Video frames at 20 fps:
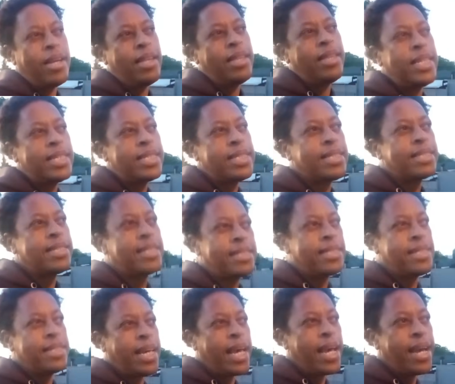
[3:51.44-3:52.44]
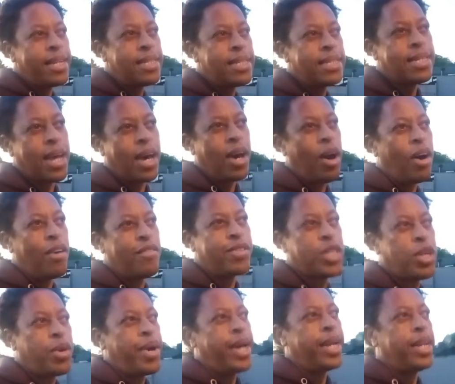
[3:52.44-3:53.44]
The center of
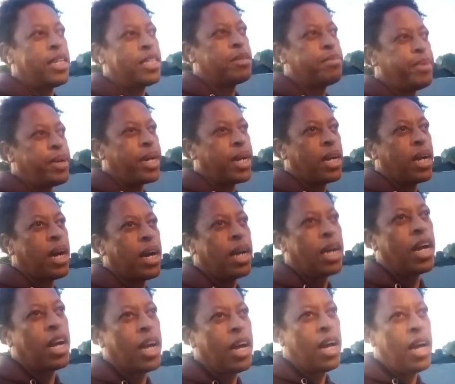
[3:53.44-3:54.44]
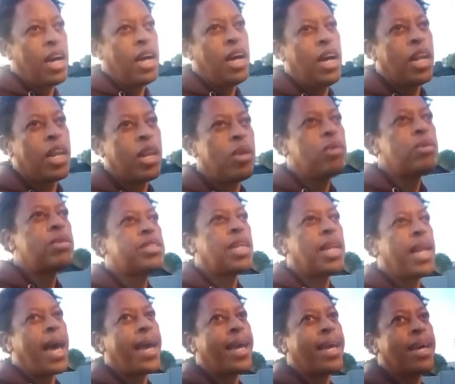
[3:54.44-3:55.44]
Johannesburg looks
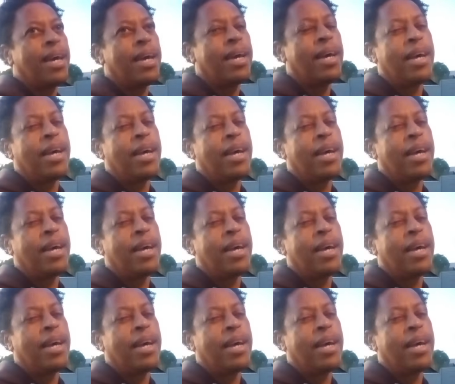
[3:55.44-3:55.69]
like